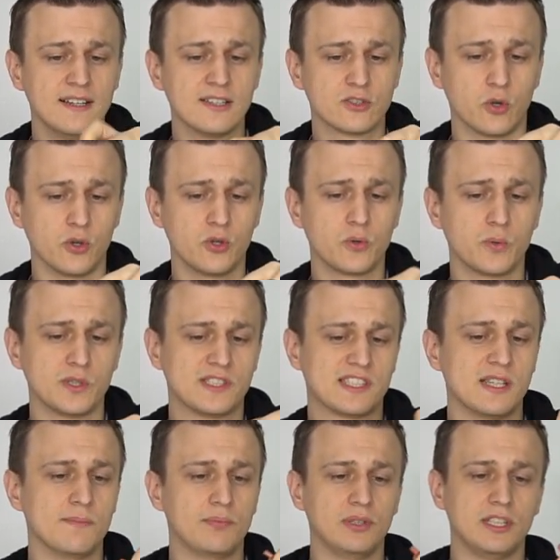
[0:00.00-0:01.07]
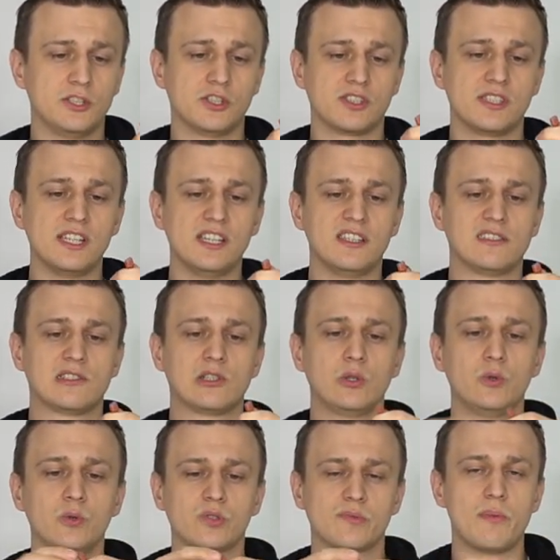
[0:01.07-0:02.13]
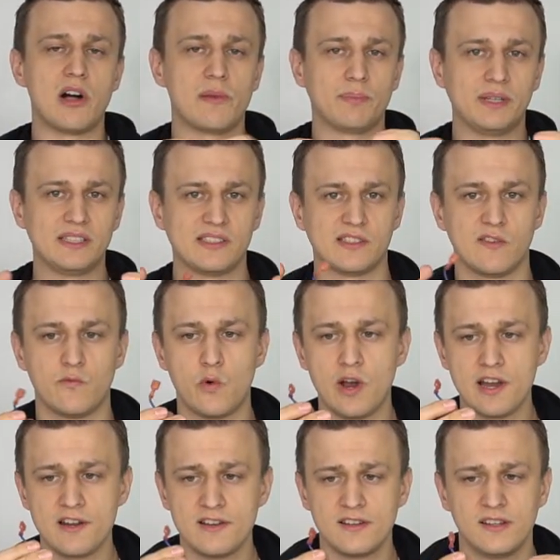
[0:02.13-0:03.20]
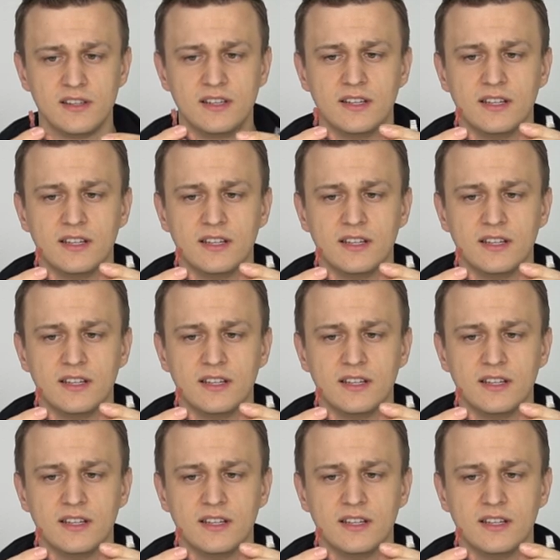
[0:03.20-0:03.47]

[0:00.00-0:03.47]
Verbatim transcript: So you would simply just need 2 small pieces of wire.